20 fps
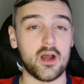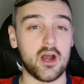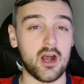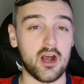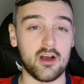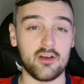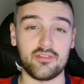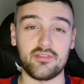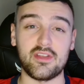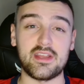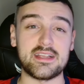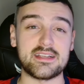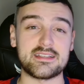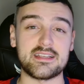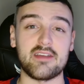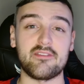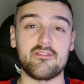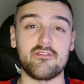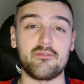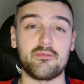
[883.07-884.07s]
I think
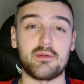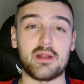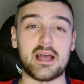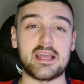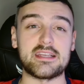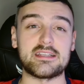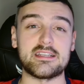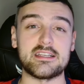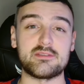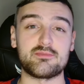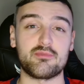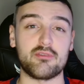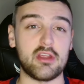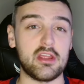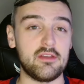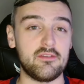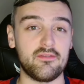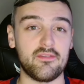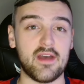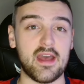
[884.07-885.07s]
7th place is
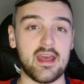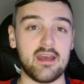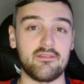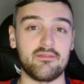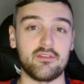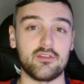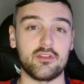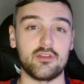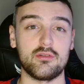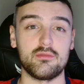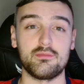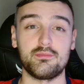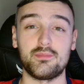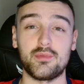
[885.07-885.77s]
pretty fair for them,